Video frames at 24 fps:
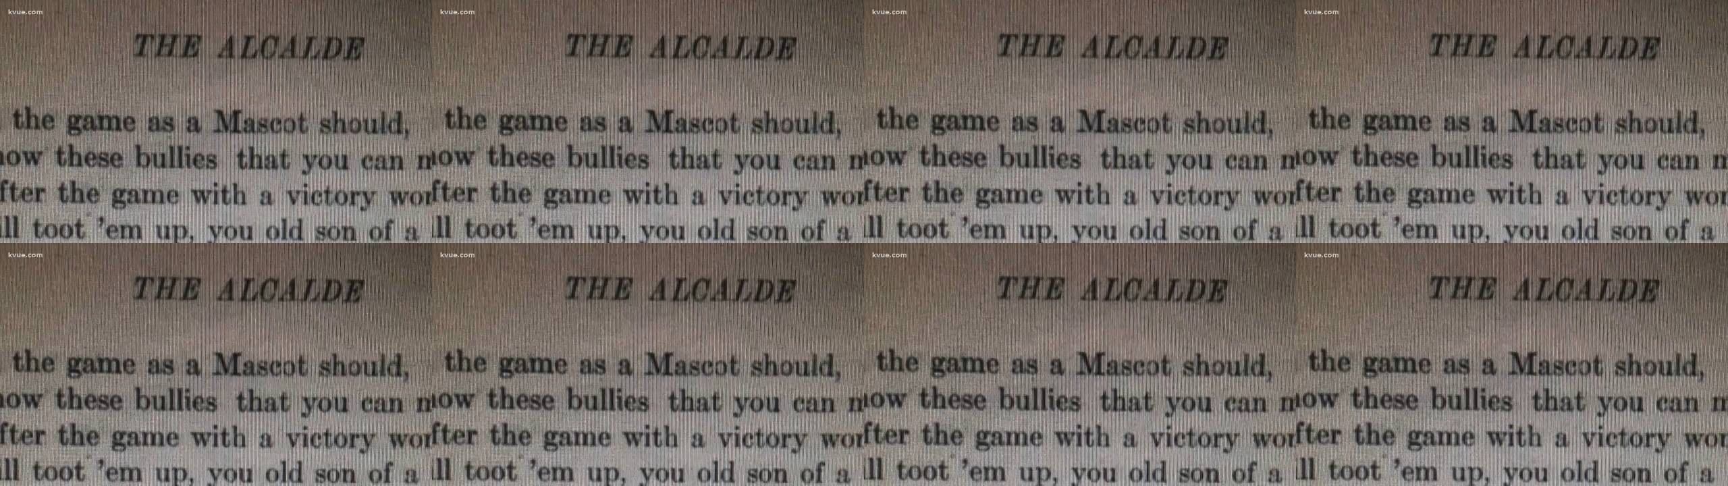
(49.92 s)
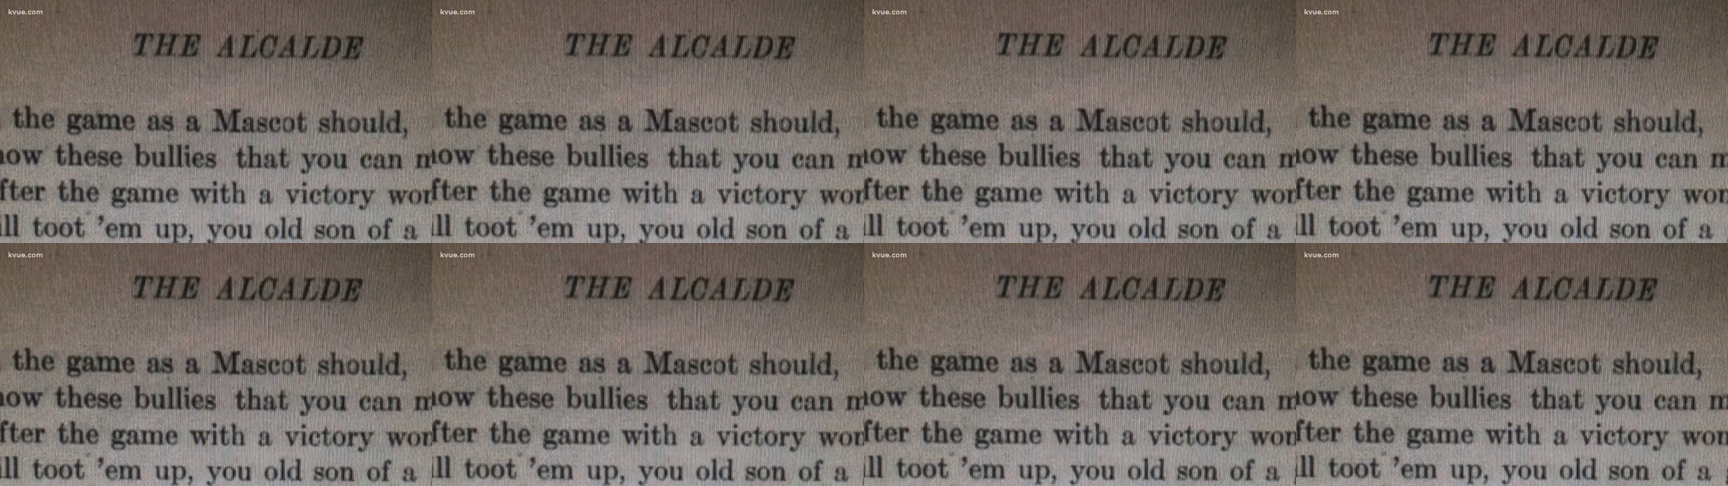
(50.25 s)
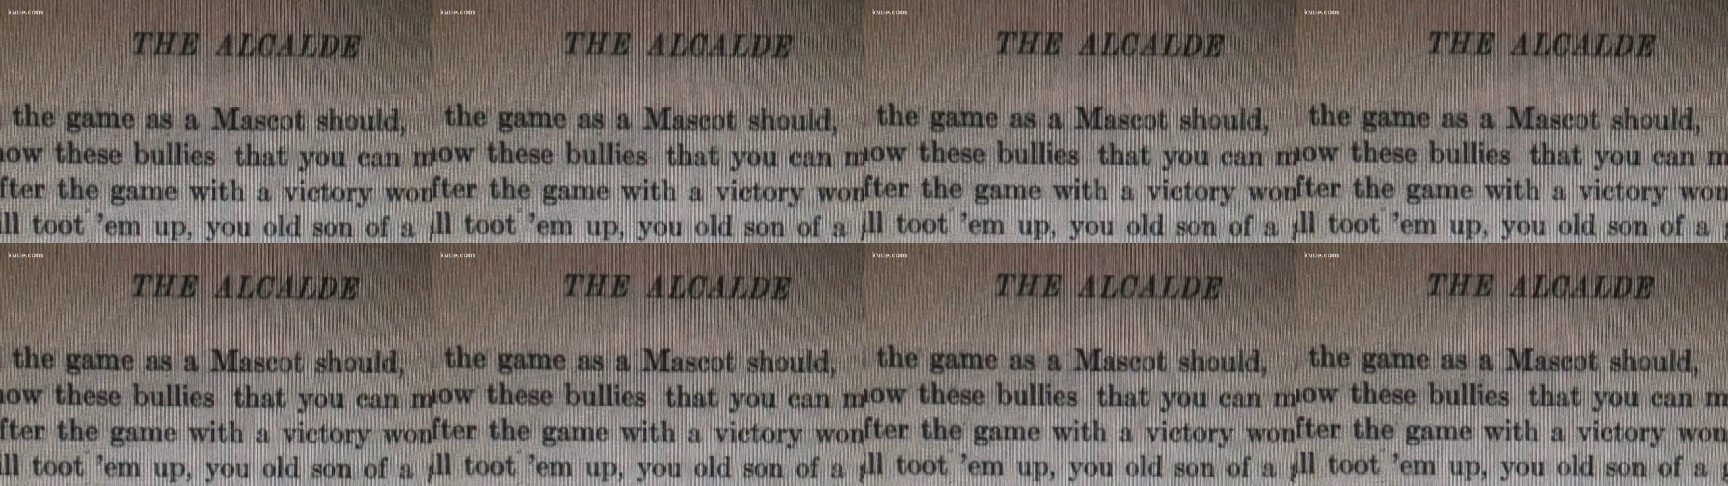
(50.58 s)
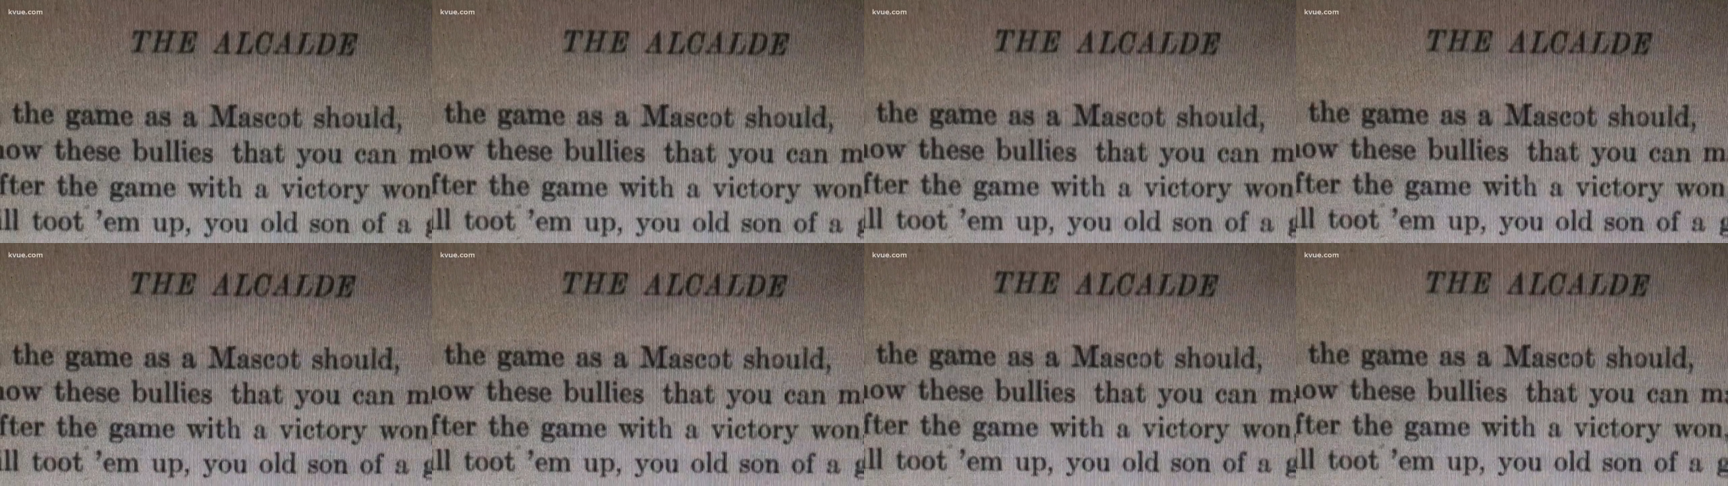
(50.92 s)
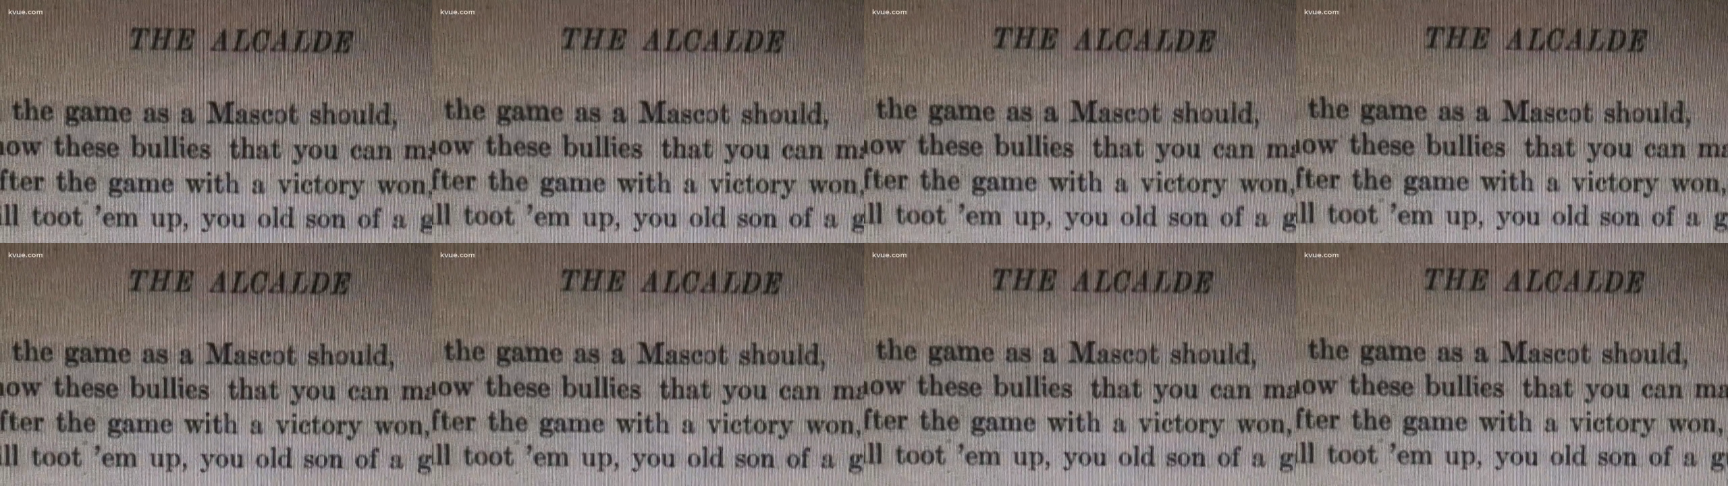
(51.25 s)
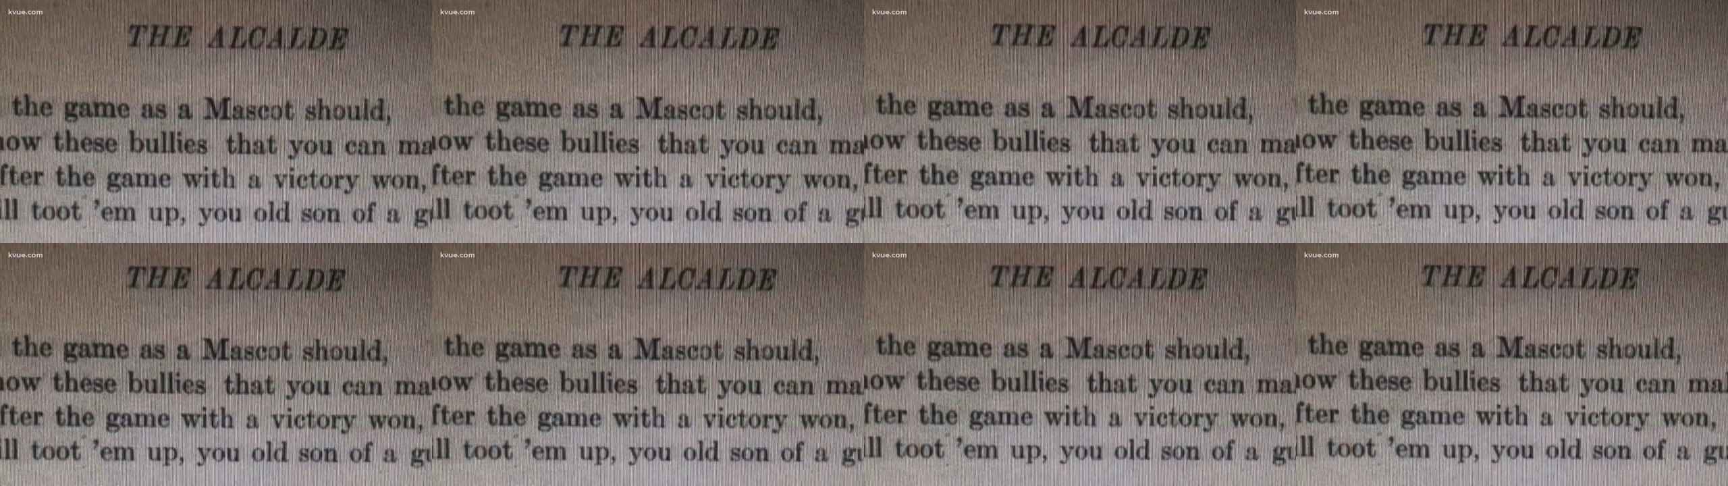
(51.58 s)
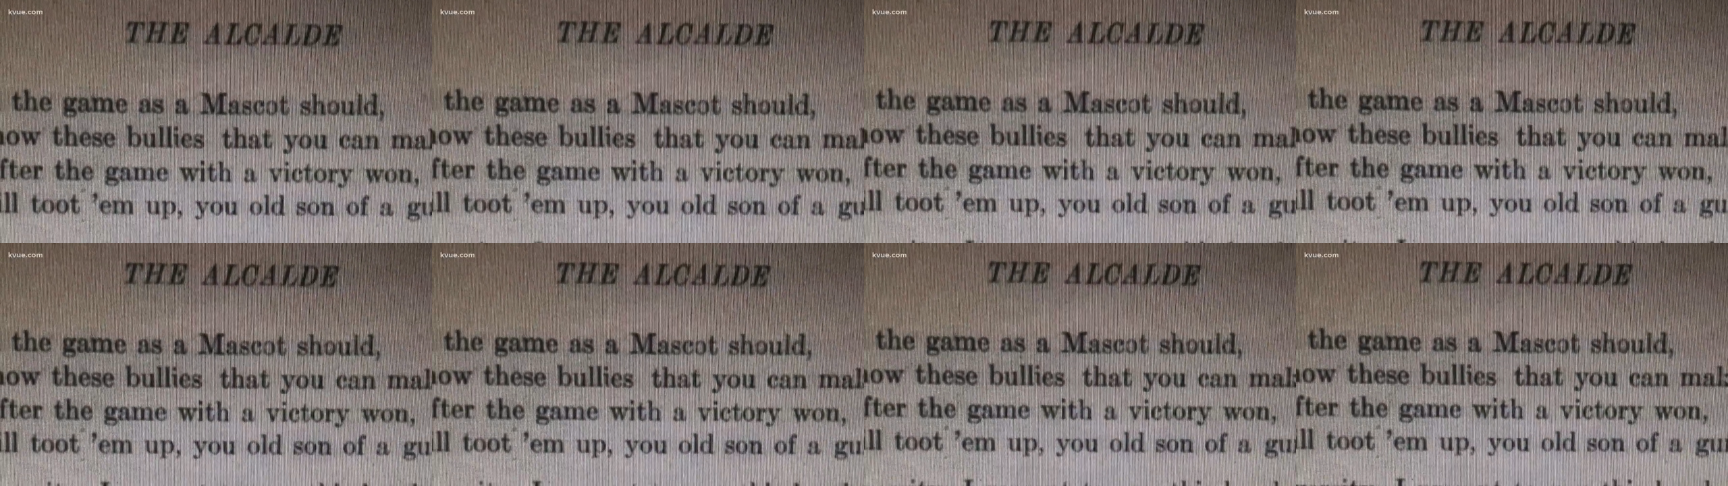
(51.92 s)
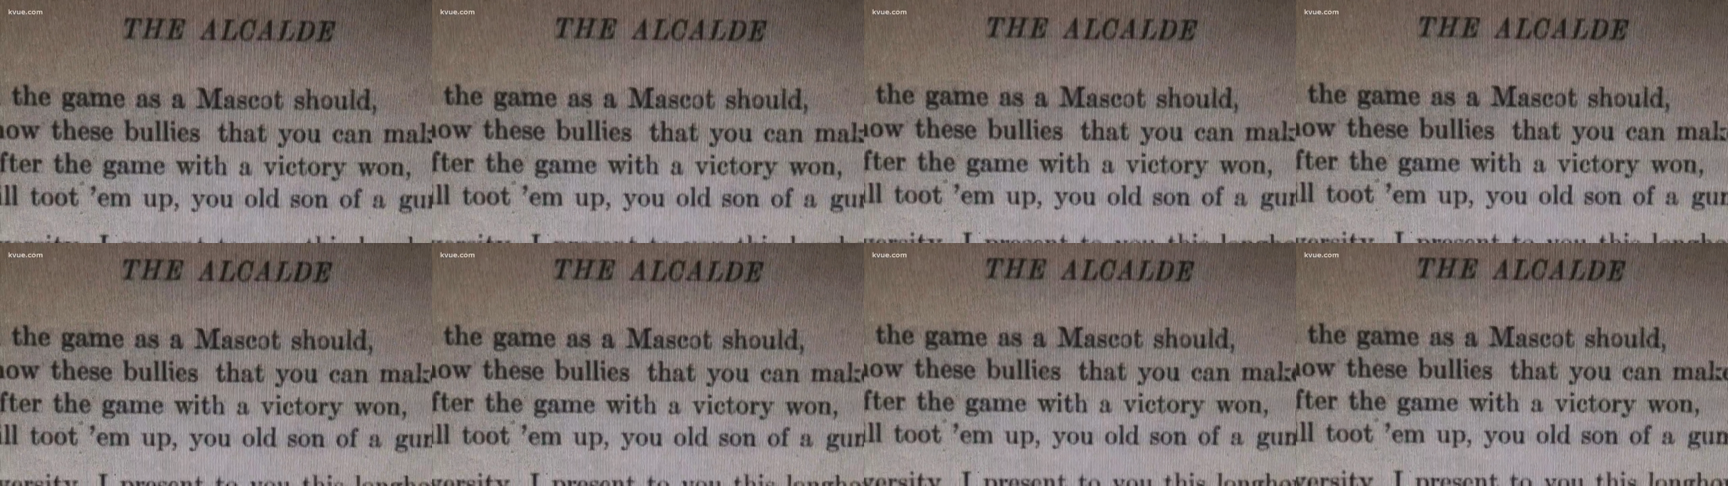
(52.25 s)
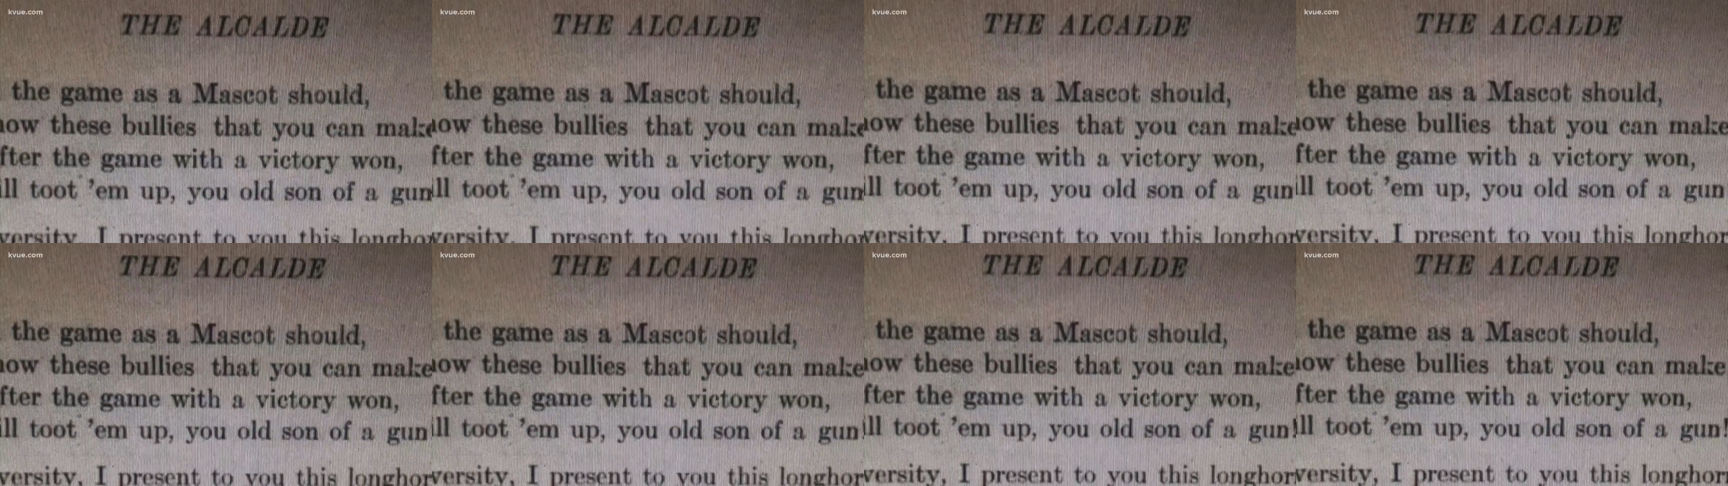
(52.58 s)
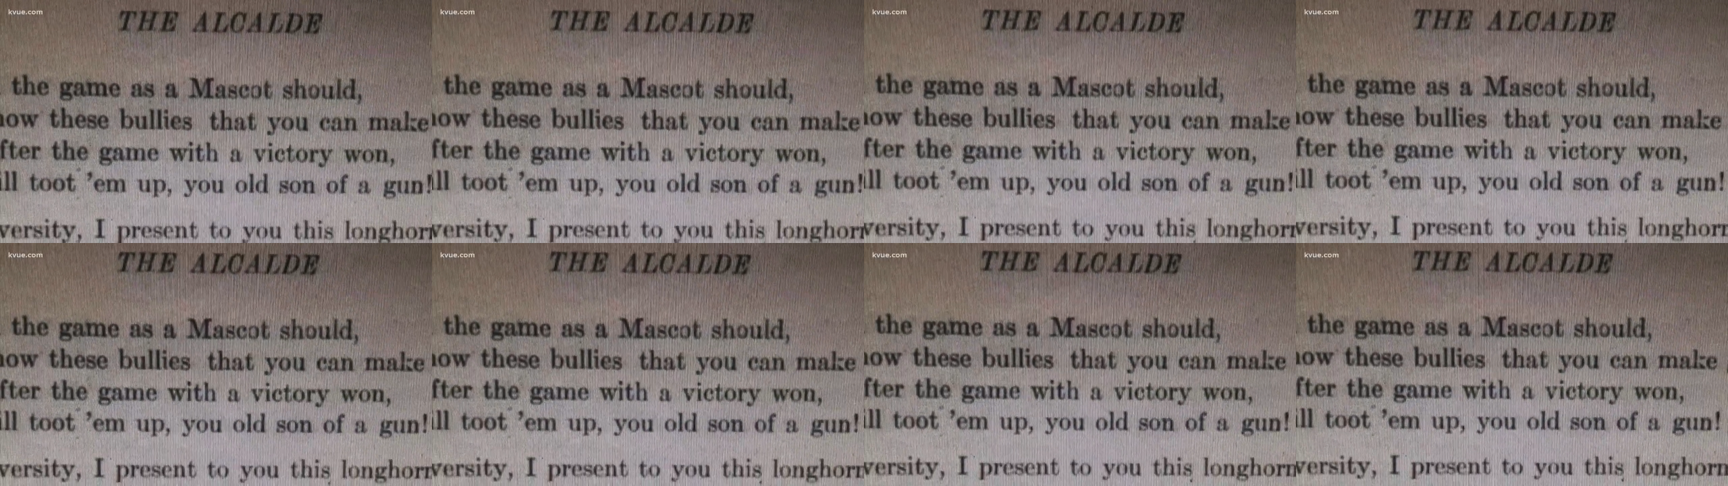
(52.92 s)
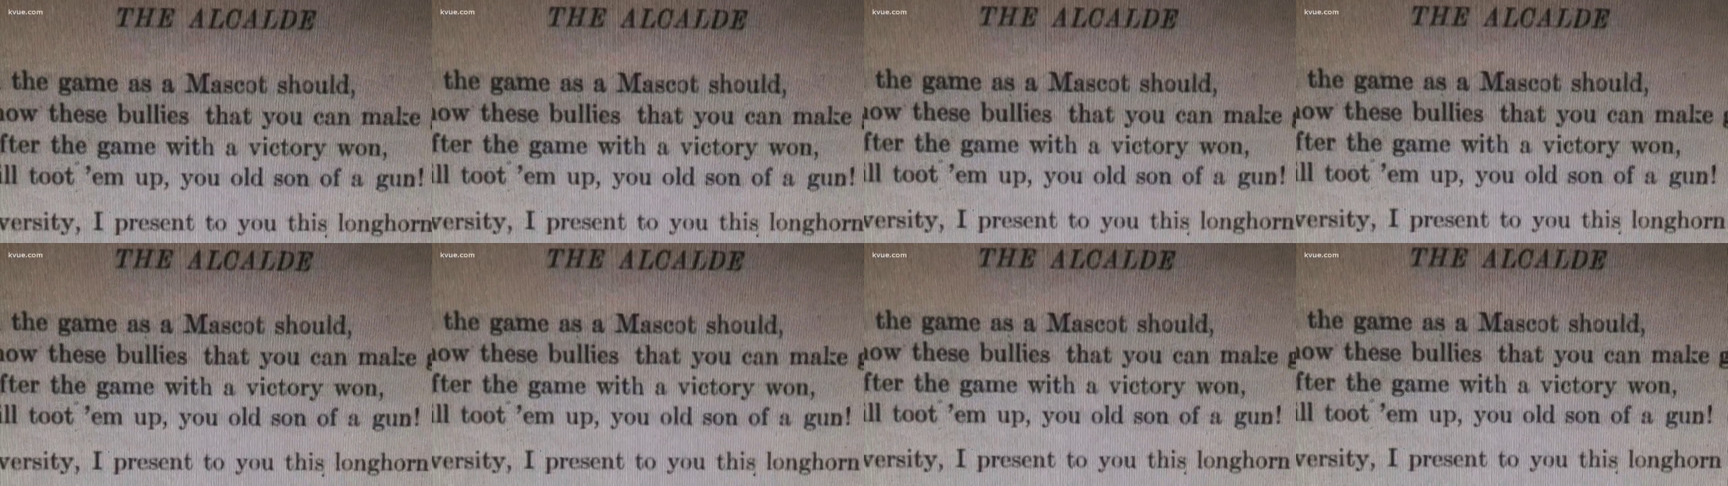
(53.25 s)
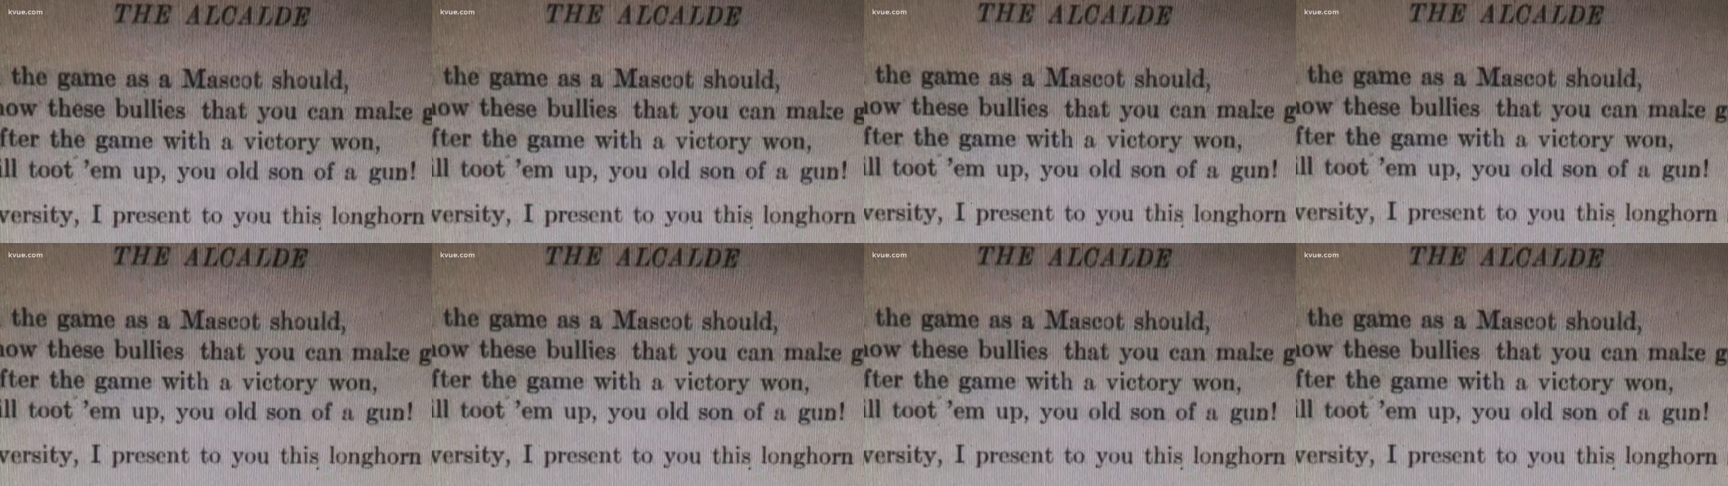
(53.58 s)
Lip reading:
Nobody's mouth can be seen.